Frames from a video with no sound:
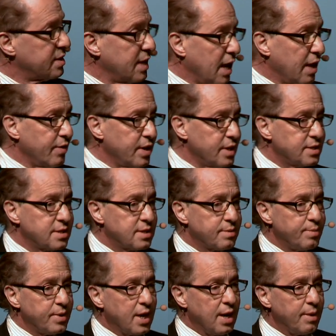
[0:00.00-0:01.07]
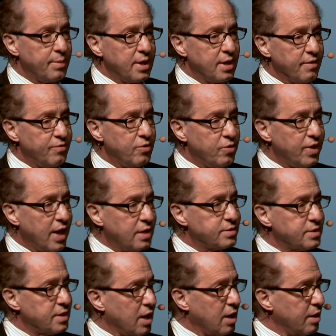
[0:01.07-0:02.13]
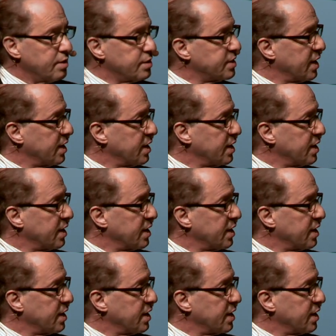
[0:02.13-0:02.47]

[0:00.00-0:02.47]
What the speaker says: Now that it's becoming a few $1,000s,